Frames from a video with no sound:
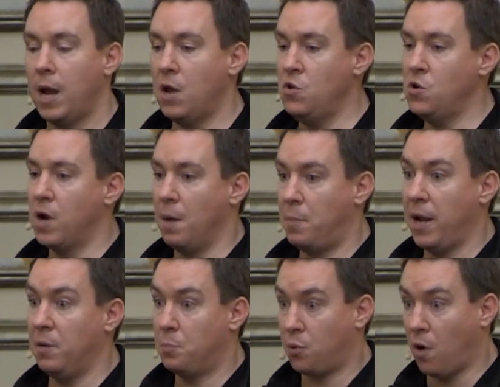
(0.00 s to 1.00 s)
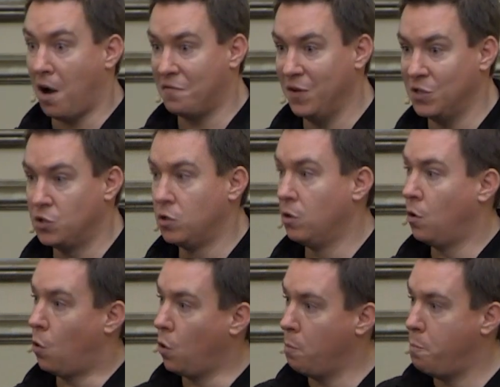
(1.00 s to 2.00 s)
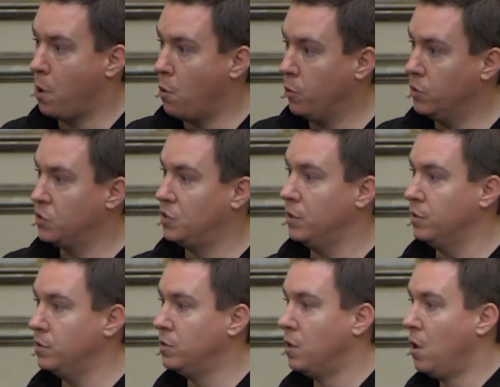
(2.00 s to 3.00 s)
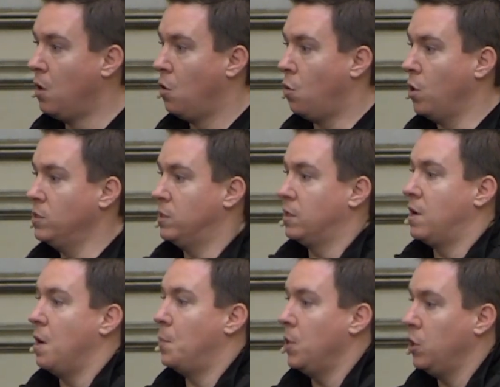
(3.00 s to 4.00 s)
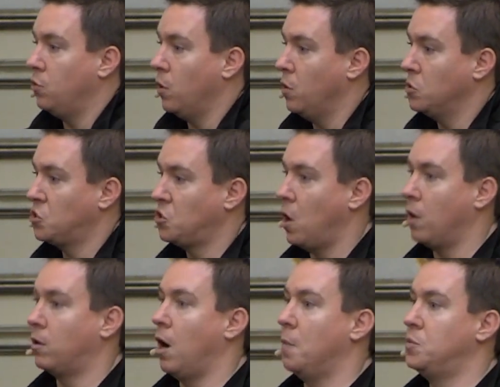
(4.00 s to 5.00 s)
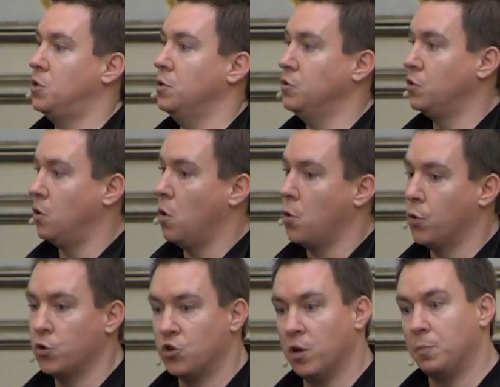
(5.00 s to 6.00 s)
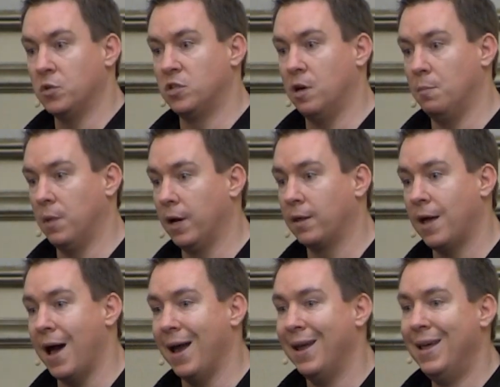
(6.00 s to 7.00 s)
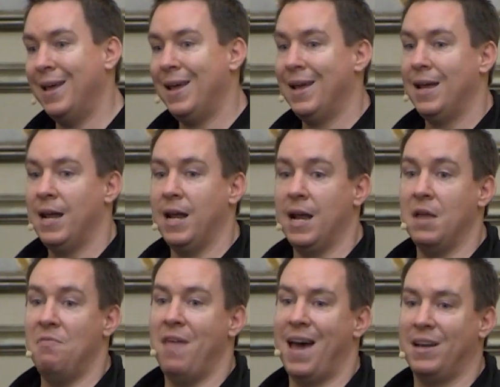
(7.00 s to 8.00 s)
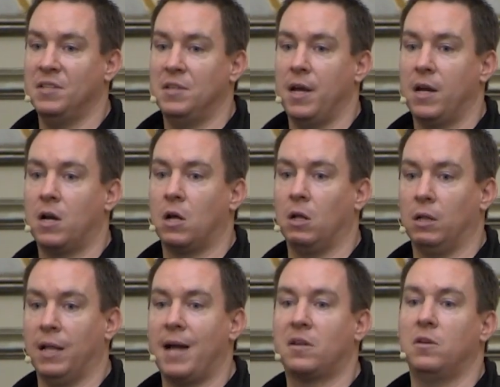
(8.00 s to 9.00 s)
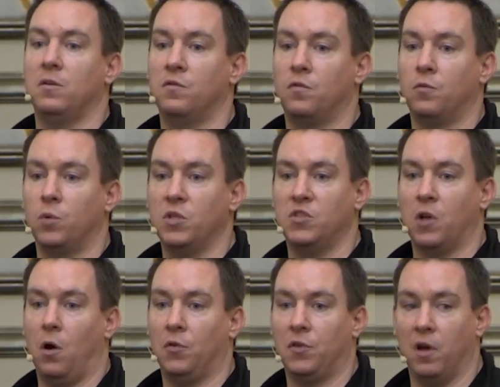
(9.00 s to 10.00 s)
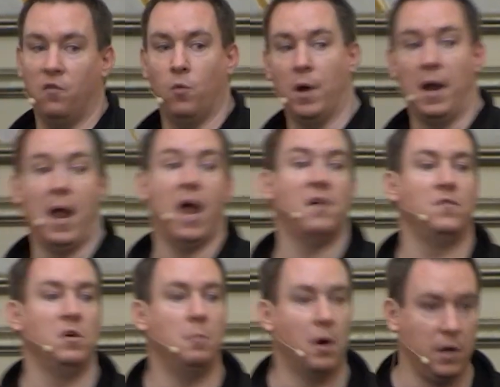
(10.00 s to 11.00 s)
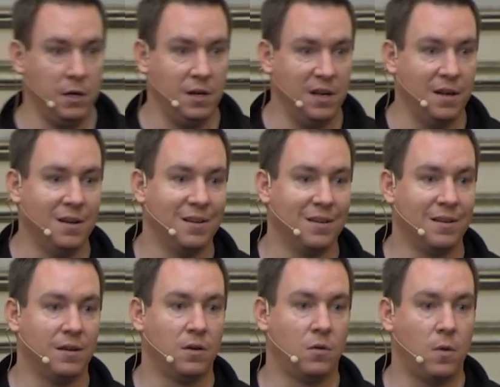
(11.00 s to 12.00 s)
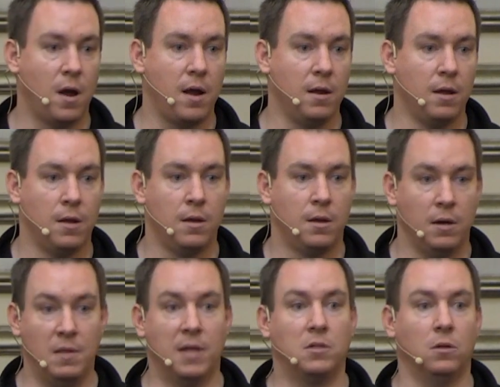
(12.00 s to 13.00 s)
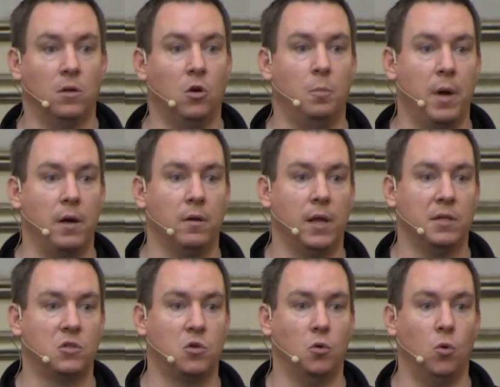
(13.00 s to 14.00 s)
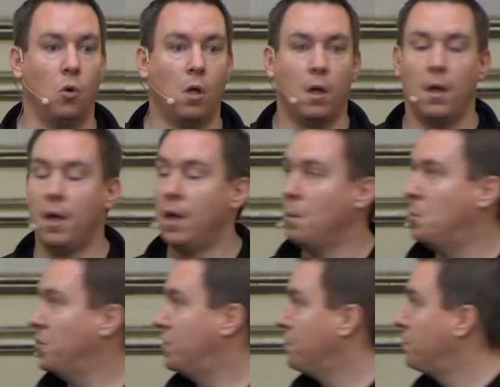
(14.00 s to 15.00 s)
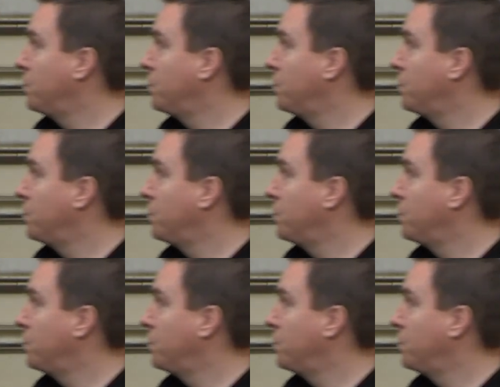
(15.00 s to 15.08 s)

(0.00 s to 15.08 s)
and you got paid profits or bonuses, or as the company grows, stock options or ownership or something like that. And that is a collective result of what everybody did, right? And that's a little better, that's cool. But the